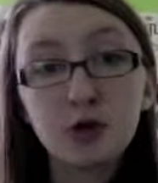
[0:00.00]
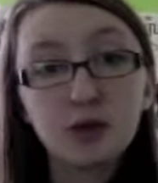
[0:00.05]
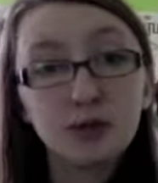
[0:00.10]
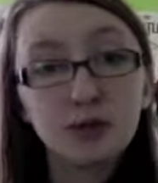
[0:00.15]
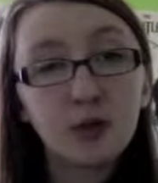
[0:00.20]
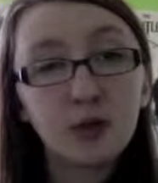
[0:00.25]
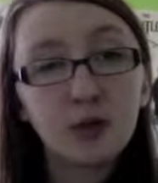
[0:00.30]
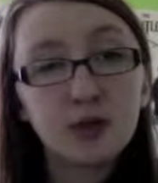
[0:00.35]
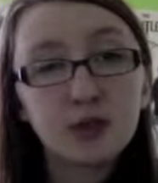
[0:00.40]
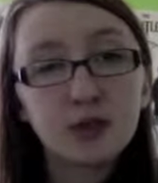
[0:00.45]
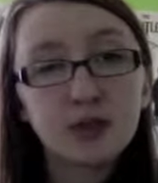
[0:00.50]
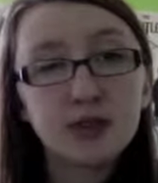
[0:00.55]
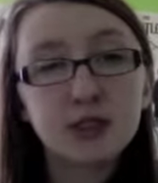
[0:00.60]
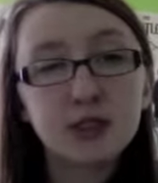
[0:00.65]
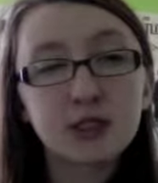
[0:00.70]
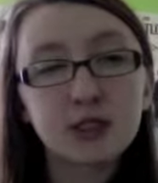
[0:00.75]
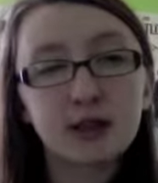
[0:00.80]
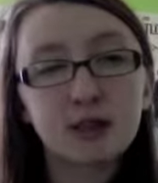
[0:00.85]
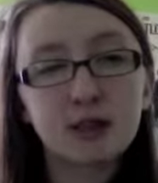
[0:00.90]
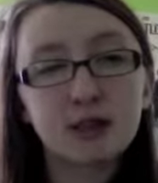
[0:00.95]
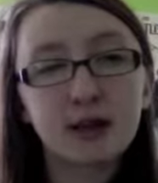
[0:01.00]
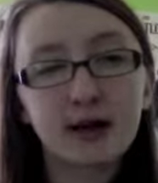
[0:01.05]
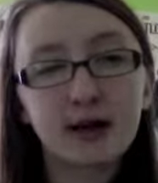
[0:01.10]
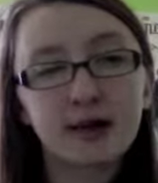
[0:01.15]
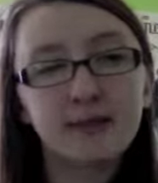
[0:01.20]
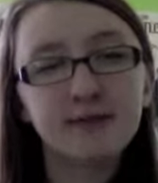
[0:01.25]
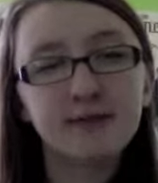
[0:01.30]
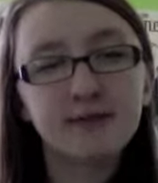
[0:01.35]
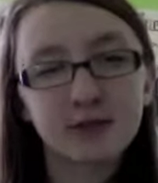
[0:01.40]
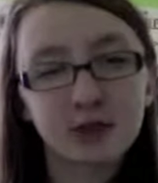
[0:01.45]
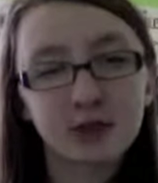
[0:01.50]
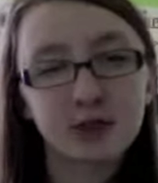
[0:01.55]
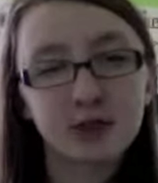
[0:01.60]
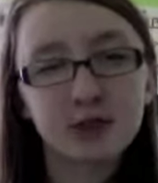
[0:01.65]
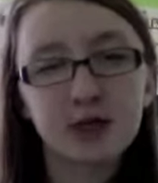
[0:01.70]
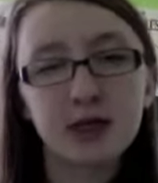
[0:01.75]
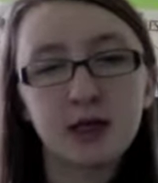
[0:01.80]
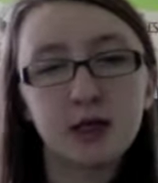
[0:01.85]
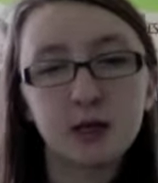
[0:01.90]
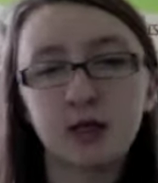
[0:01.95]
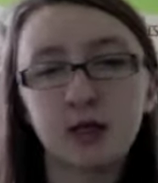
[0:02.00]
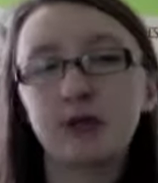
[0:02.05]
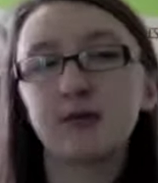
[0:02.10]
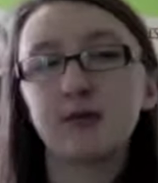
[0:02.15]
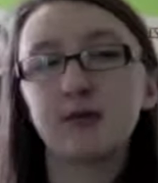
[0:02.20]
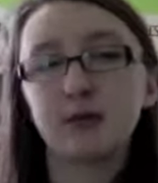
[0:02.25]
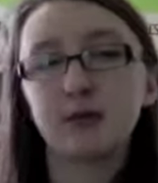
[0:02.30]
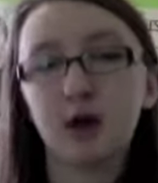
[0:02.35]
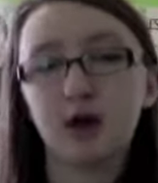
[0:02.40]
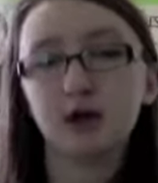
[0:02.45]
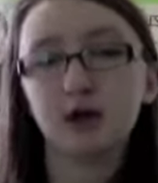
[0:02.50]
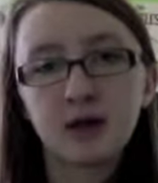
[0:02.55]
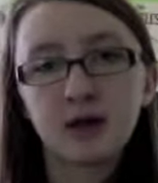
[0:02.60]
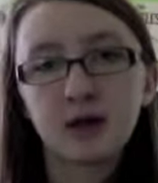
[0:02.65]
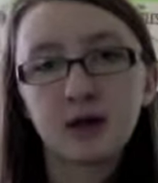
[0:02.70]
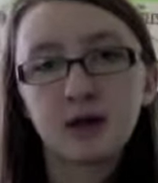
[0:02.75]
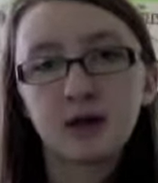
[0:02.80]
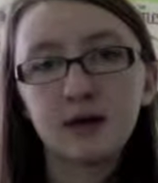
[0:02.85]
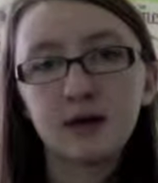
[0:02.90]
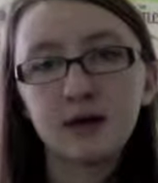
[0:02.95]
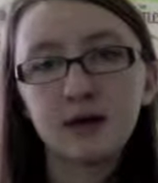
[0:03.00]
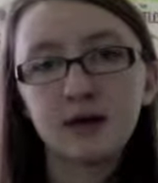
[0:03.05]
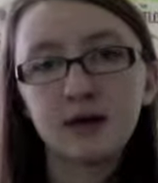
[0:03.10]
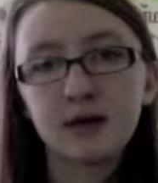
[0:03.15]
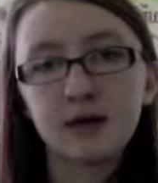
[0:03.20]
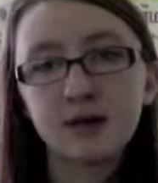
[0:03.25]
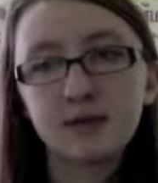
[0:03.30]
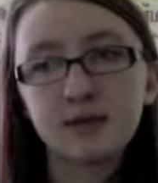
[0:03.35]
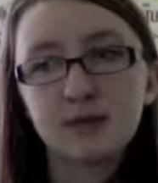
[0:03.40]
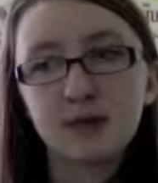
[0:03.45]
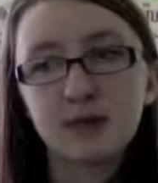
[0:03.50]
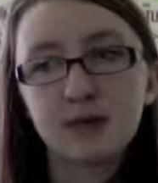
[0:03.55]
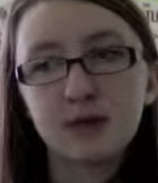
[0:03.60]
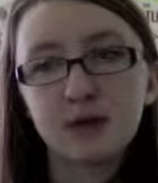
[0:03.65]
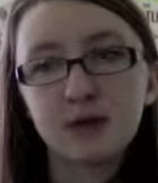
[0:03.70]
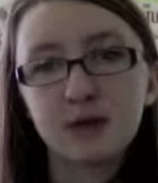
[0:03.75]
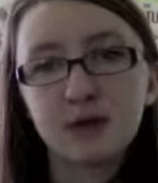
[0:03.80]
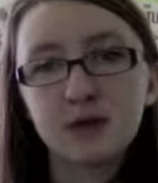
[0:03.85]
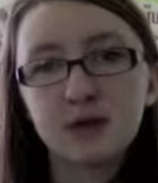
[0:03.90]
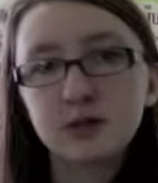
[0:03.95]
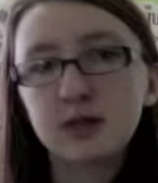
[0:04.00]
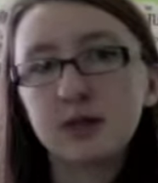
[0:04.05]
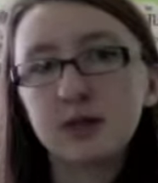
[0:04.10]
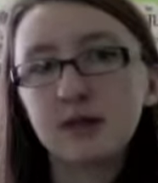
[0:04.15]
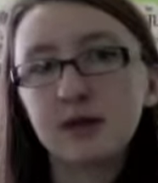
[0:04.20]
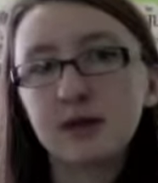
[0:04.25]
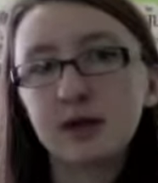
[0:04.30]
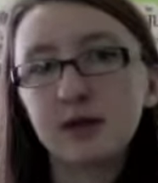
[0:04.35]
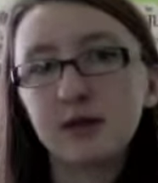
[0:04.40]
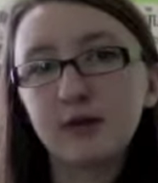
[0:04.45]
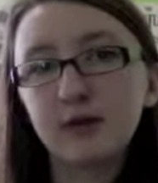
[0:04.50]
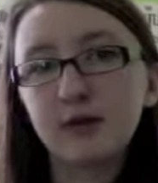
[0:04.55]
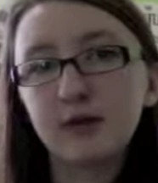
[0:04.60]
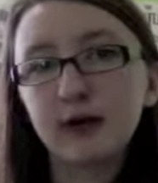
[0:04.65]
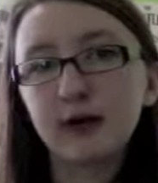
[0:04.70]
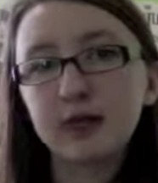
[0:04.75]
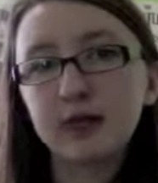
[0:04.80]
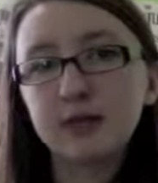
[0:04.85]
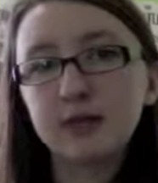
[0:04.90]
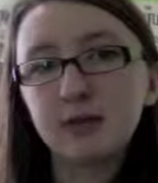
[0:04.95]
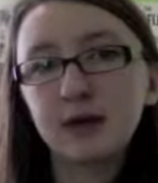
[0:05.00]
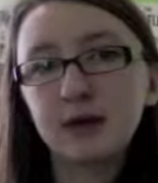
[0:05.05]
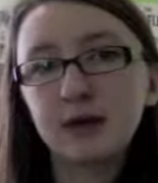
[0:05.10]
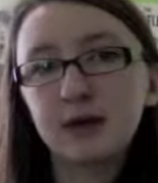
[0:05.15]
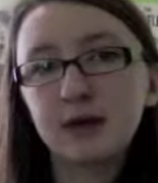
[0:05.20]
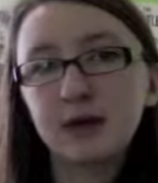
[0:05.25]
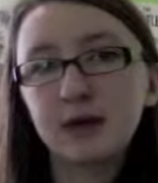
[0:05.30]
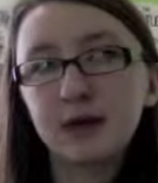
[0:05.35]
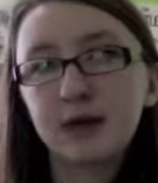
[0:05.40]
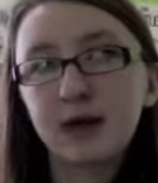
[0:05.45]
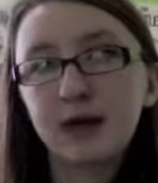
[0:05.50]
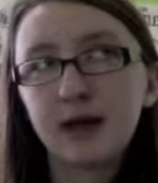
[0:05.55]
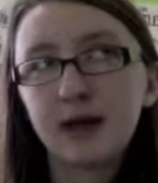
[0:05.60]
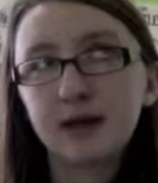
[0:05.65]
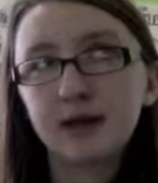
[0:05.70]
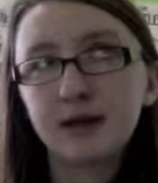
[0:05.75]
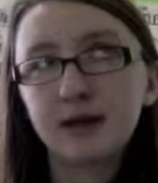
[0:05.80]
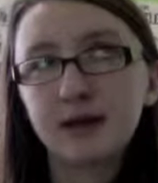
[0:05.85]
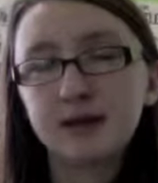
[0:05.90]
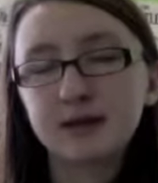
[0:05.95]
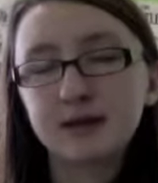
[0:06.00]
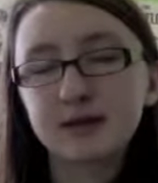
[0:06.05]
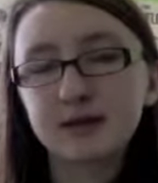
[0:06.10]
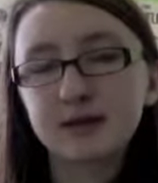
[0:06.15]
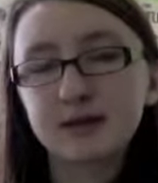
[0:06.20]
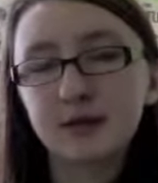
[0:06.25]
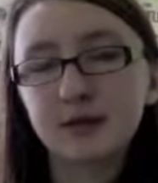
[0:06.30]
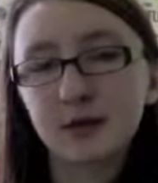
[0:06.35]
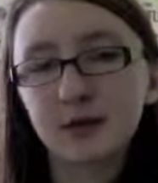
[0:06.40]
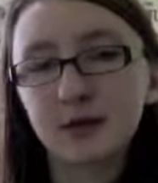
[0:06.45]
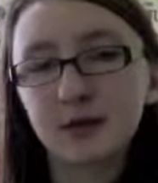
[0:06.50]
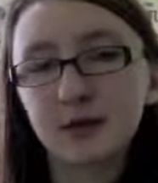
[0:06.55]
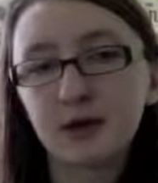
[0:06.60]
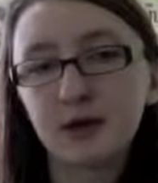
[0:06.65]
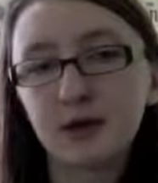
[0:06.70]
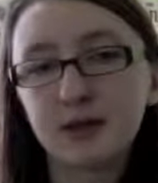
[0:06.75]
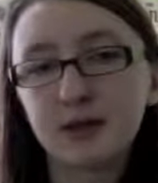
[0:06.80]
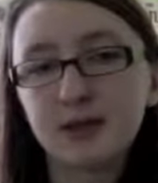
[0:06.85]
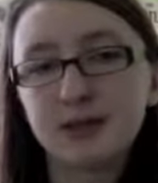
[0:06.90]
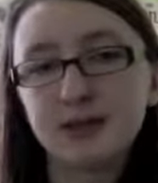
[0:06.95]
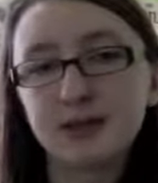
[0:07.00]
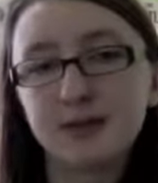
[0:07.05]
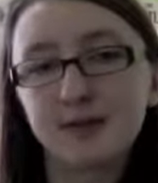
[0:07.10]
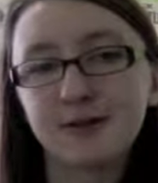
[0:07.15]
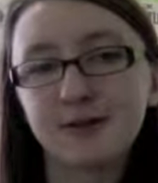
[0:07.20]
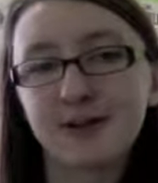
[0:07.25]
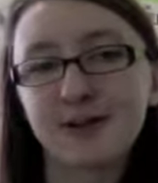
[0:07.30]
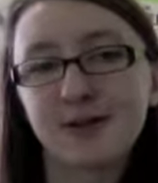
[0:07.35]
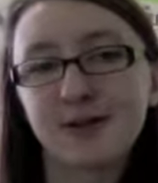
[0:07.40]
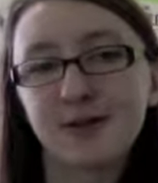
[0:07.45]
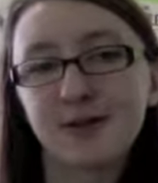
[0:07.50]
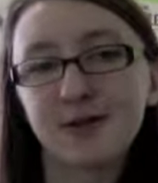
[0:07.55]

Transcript: I'm going to assume that I finished that train of thought. I'd like to make a more interesting video for you guys, but I really can't because I don't honestly go on any other